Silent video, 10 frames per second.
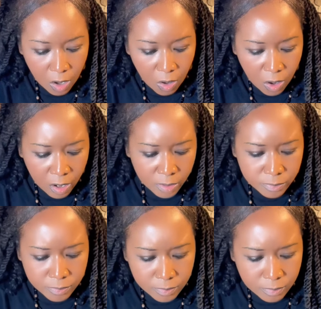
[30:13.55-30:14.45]

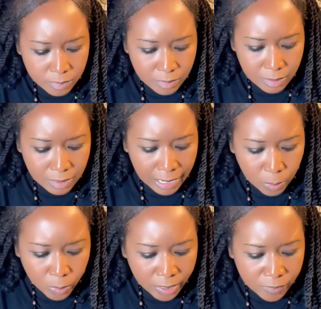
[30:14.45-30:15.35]
or like
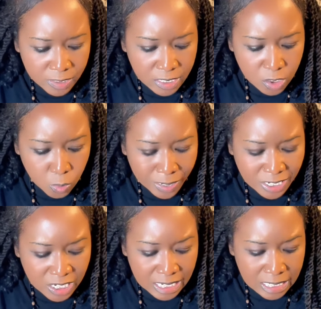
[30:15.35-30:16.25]
whatever
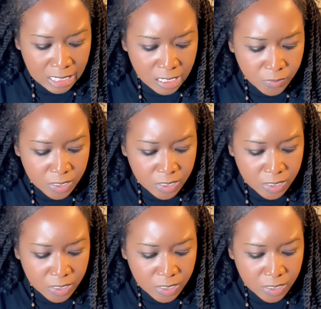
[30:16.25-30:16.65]
situation this is.